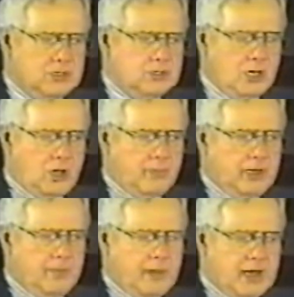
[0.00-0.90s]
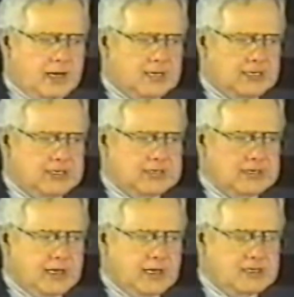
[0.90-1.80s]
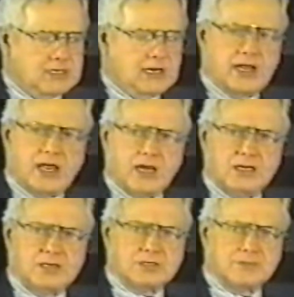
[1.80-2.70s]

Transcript: Lou called me back in, I guess, the late 80s.